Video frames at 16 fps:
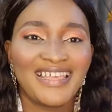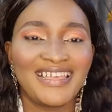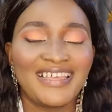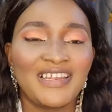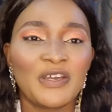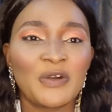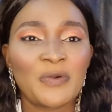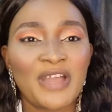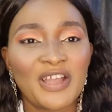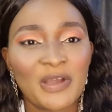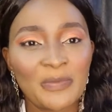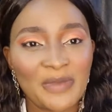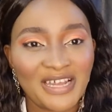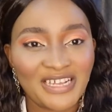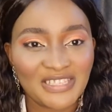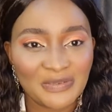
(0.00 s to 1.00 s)
Hello,
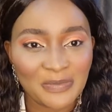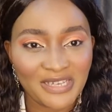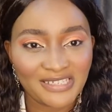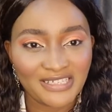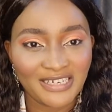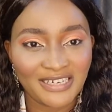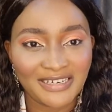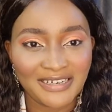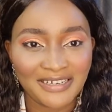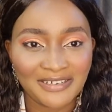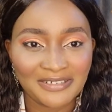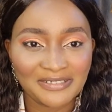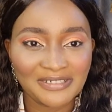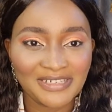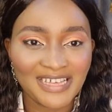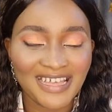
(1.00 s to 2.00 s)
welcome back to my
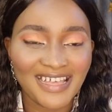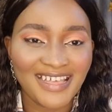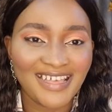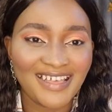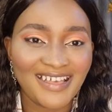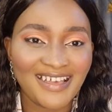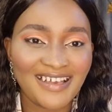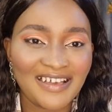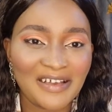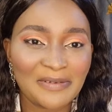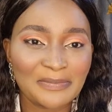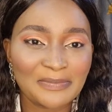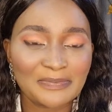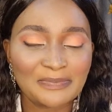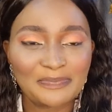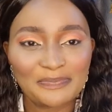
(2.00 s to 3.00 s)
channel.
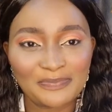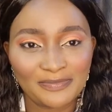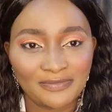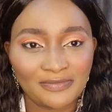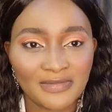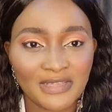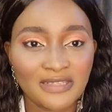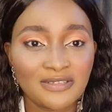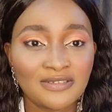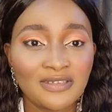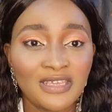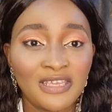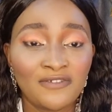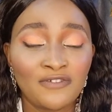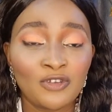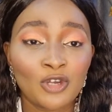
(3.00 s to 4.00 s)
Um
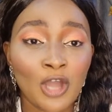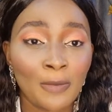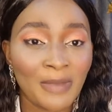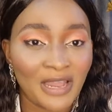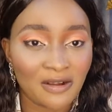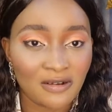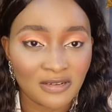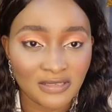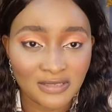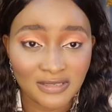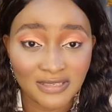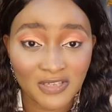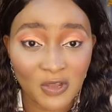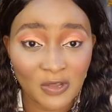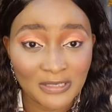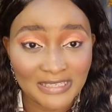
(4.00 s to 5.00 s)
if you come across this
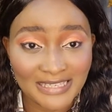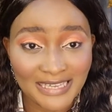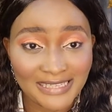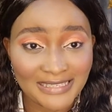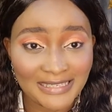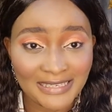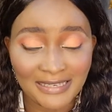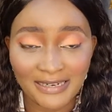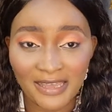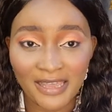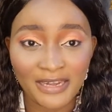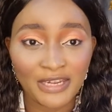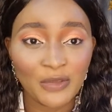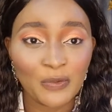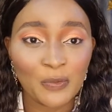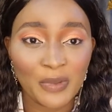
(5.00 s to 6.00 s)
content in
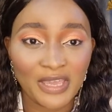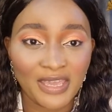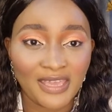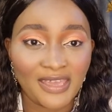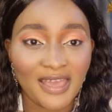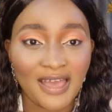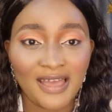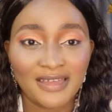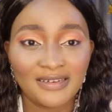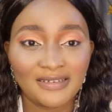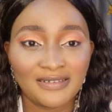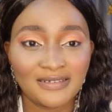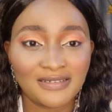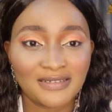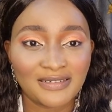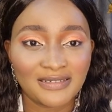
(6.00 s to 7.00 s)
any way
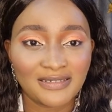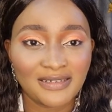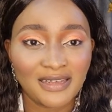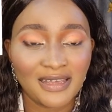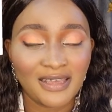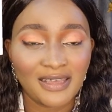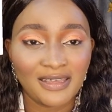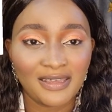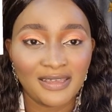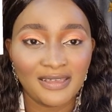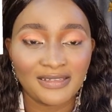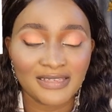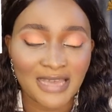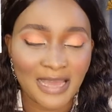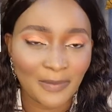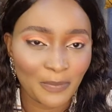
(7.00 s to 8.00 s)
and
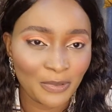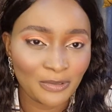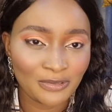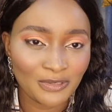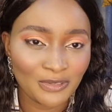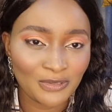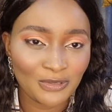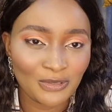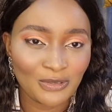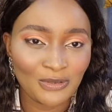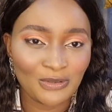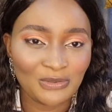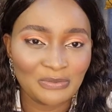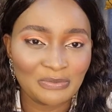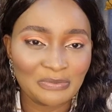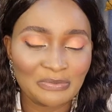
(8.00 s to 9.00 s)
it appeals to
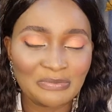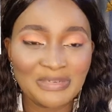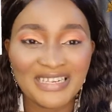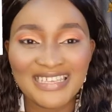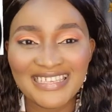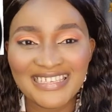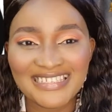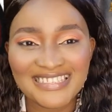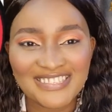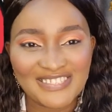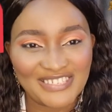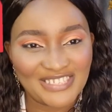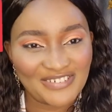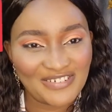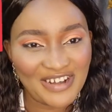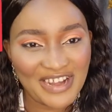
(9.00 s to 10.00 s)
you, please
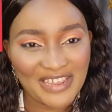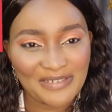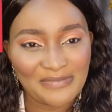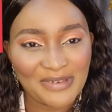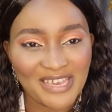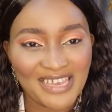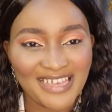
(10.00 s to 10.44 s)
subscribe